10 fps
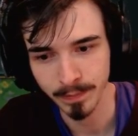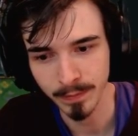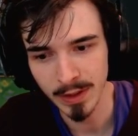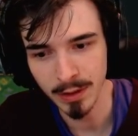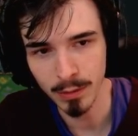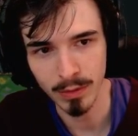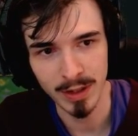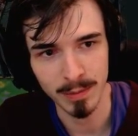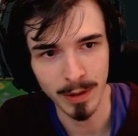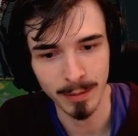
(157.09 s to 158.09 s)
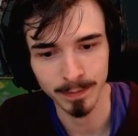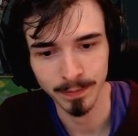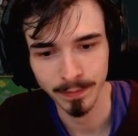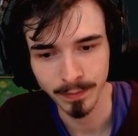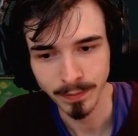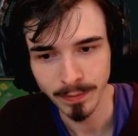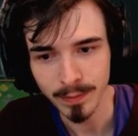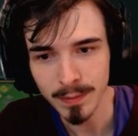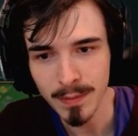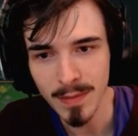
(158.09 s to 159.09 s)
Let's go with Red Smite.
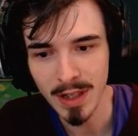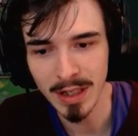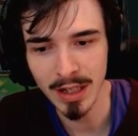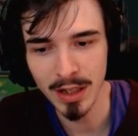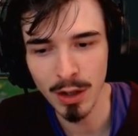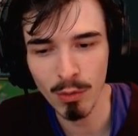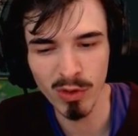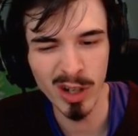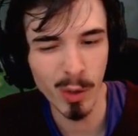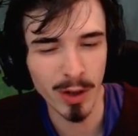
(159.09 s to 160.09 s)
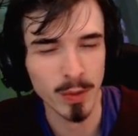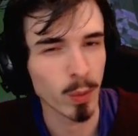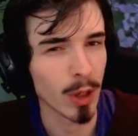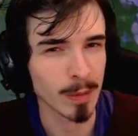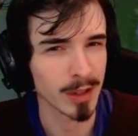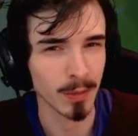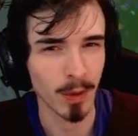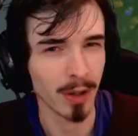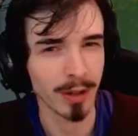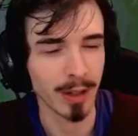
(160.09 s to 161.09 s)
You don't really want to just walk up to someone